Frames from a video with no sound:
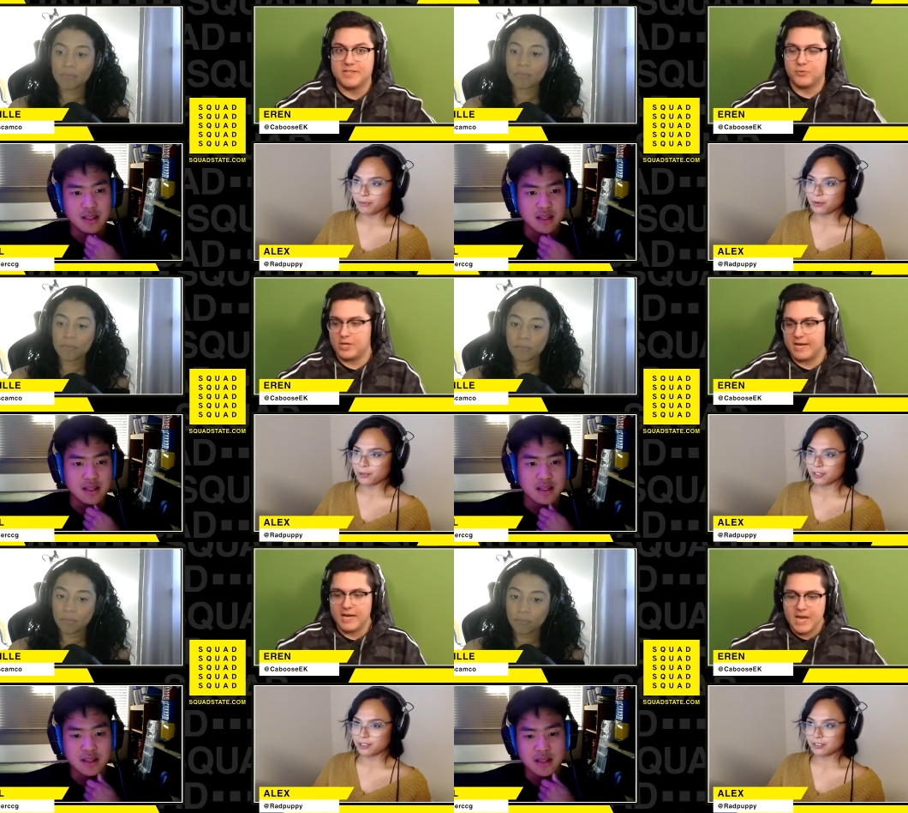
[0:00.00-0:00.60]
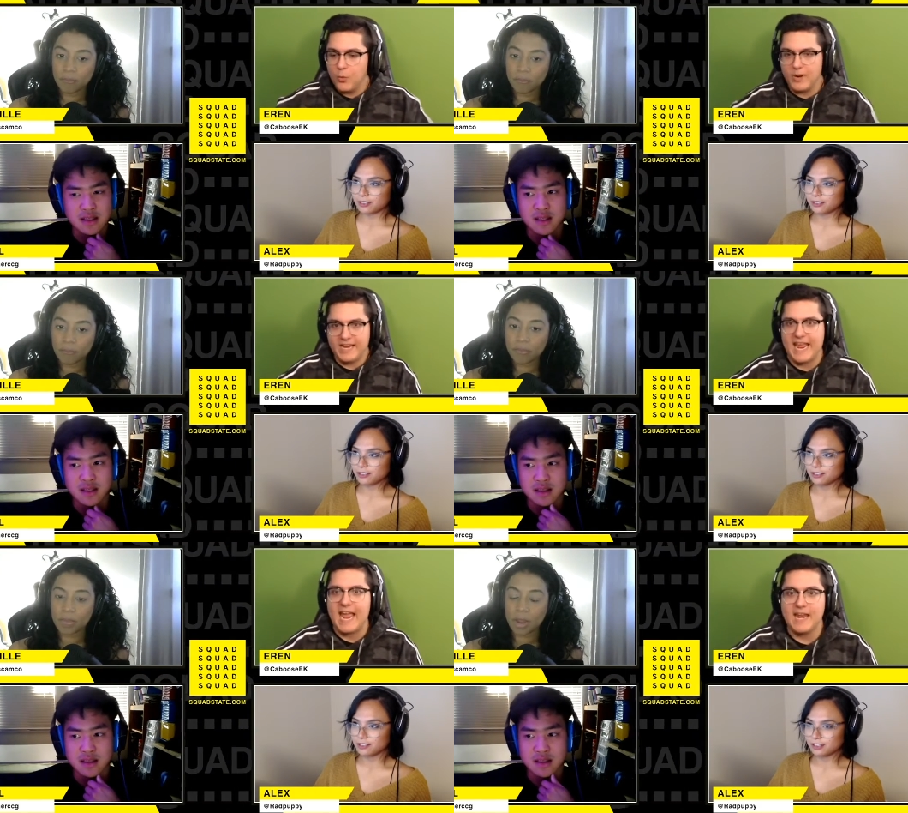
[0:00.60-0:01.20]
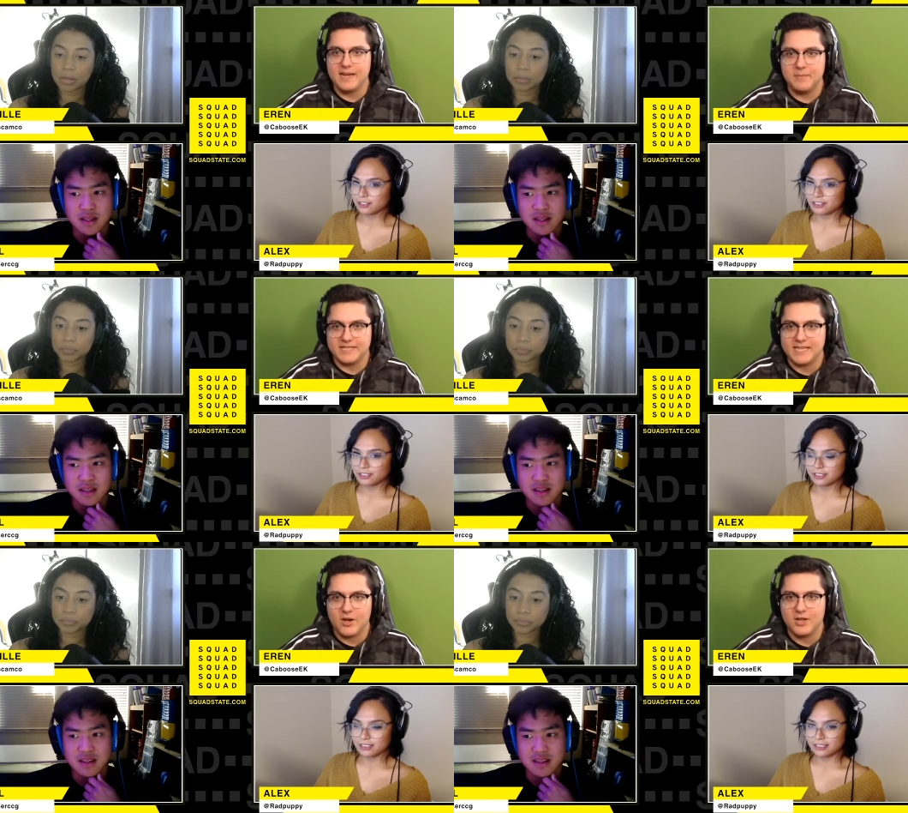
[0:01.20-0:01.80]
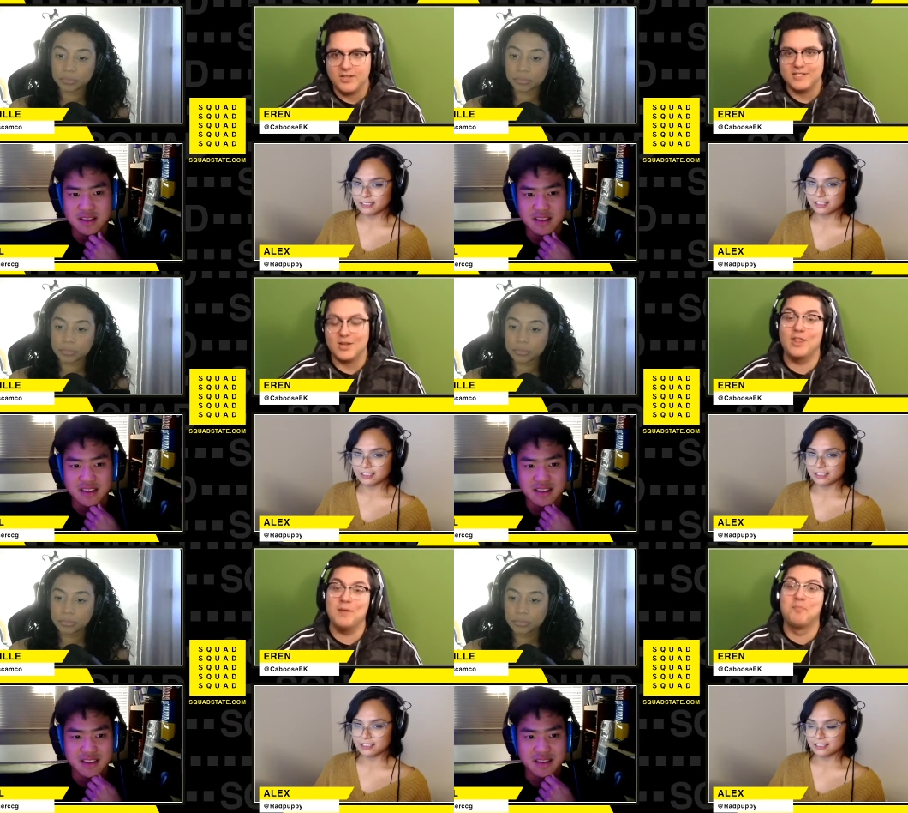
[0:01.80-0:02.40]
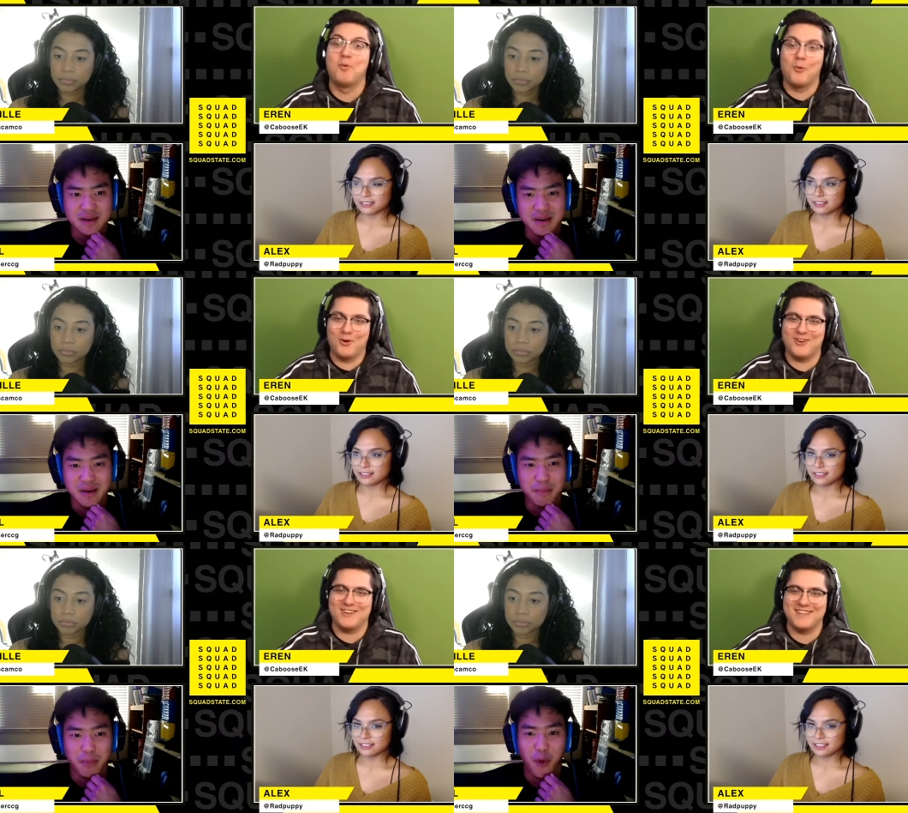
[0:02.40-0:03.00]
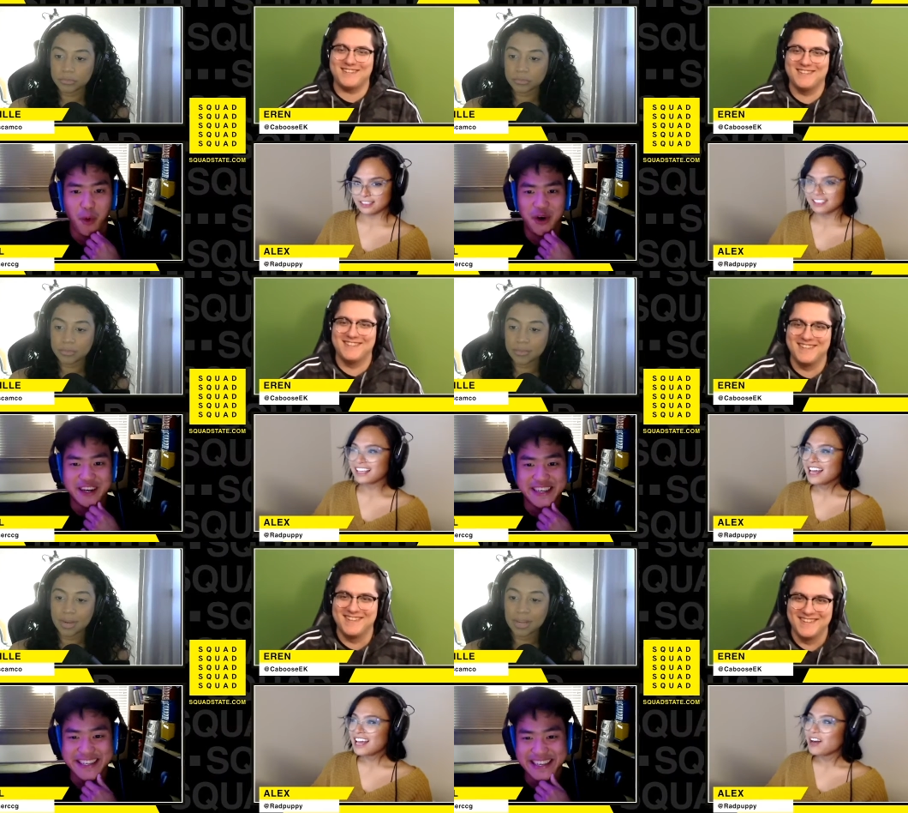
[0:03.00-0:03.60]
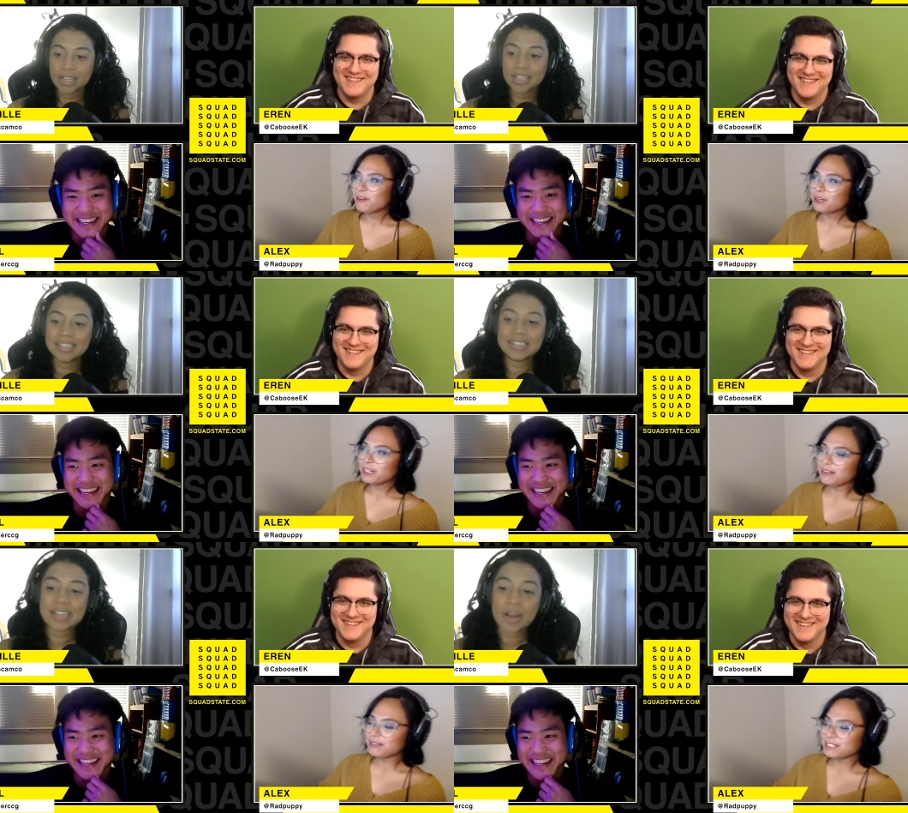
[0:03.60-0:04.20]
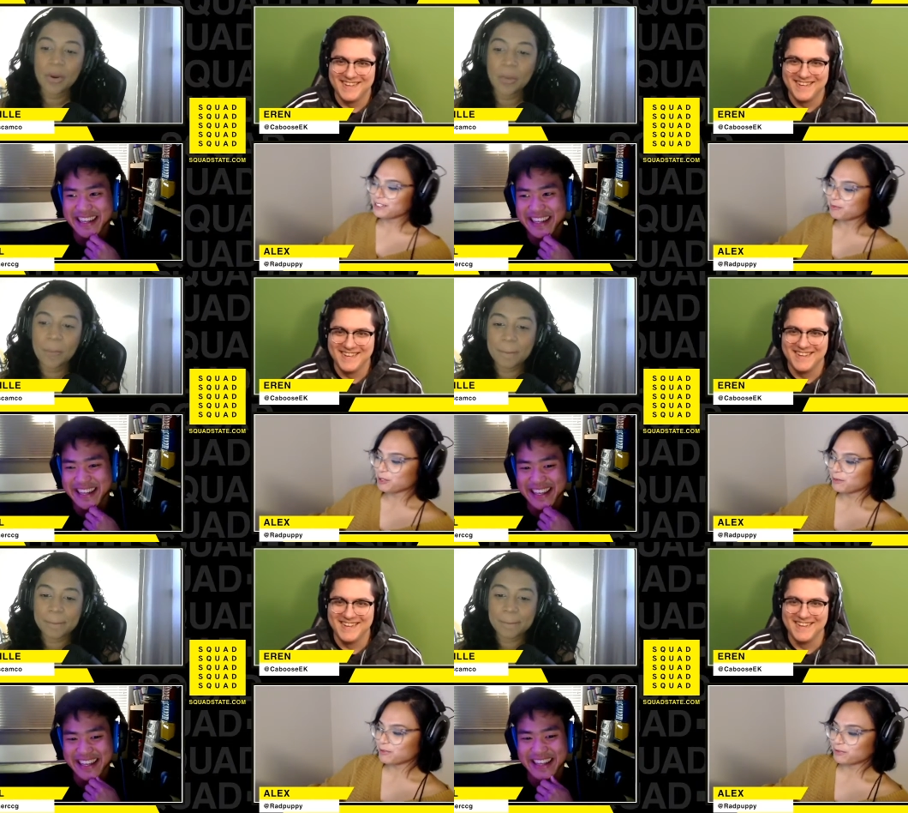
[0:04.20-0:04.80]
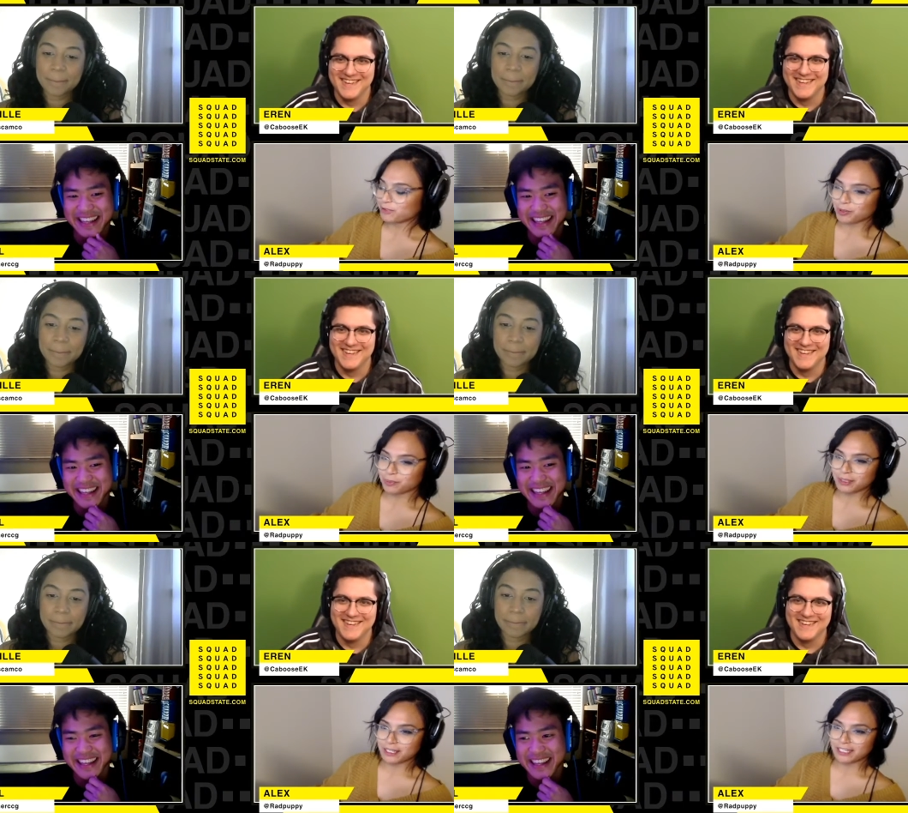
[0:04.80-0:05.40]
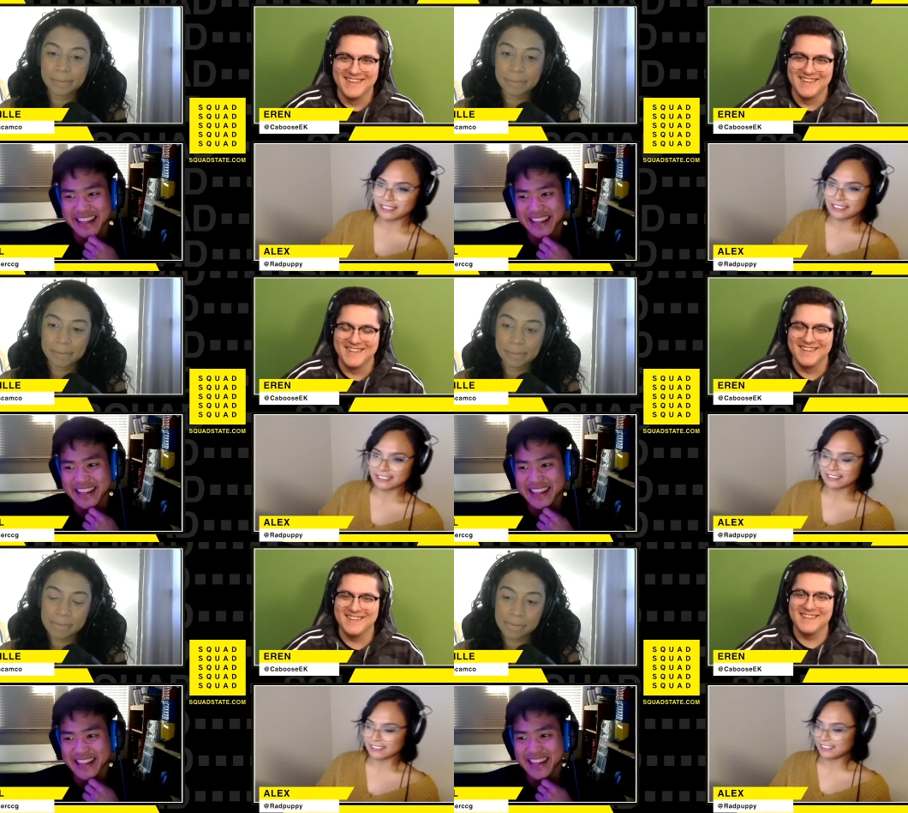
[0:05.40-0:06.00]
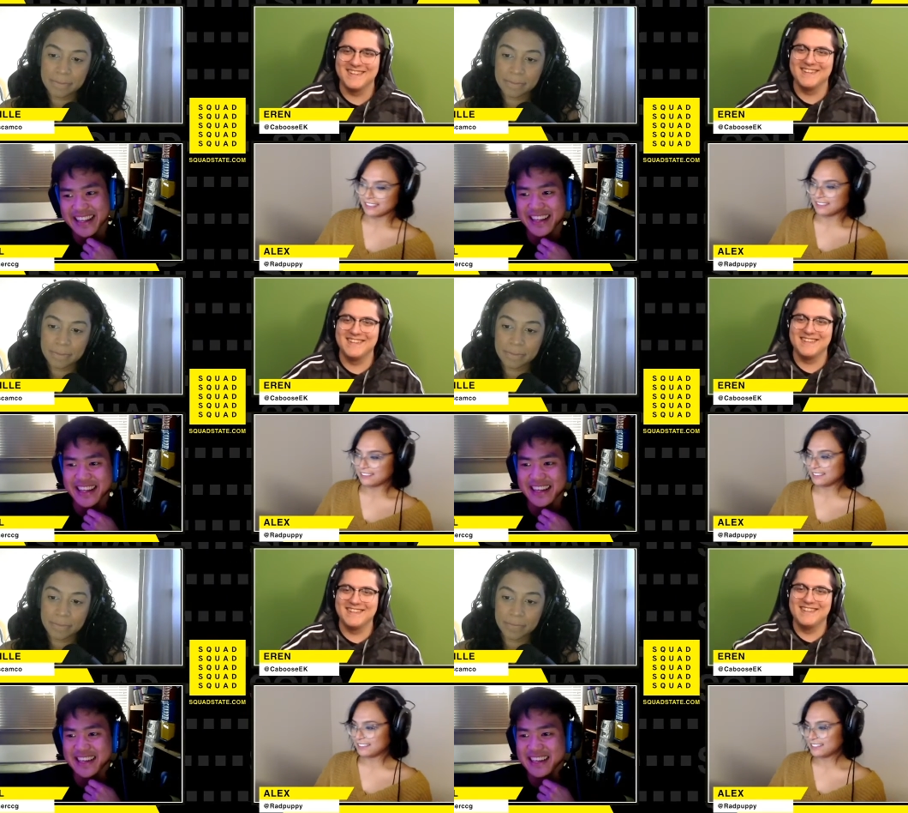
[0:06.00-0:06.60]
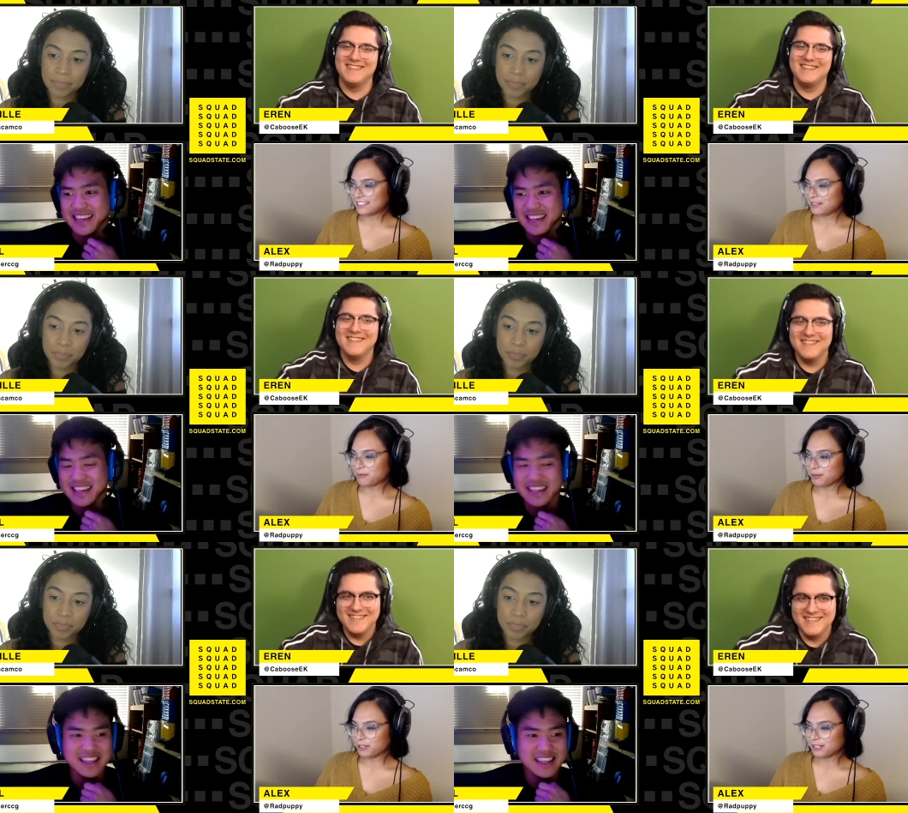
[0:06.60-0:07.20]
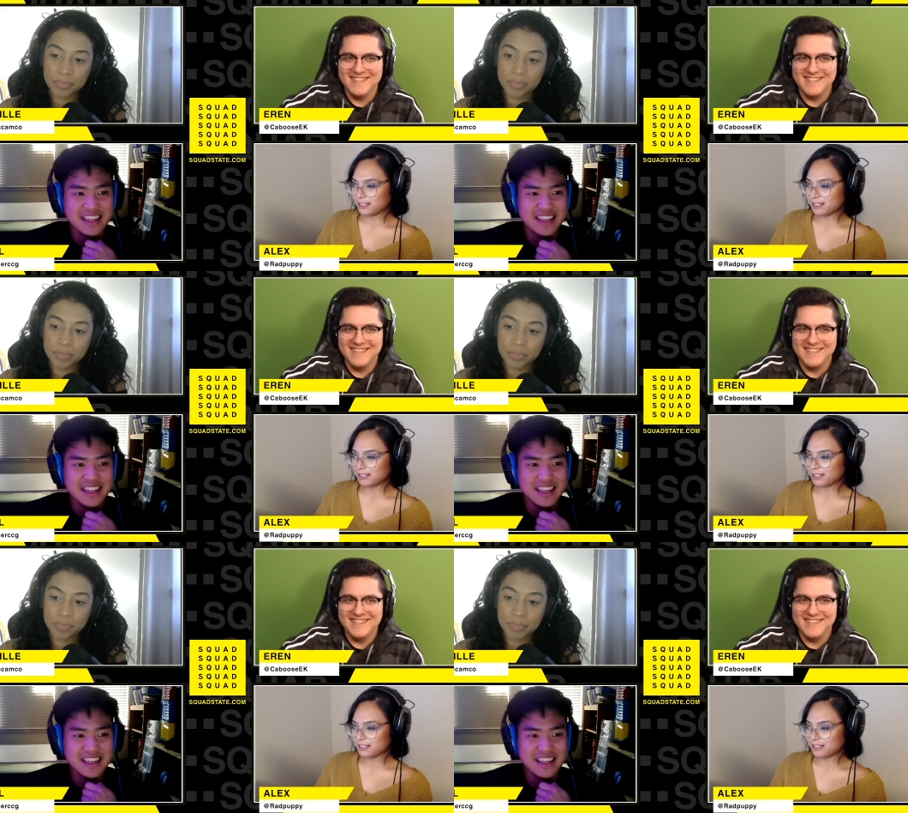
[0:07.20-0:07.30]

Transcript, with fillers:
Speaker 1: that, like, we can't miss out on this? Are they bored?
Speaker 2: Well, I mean, didn't Willem Dafoe play like someone in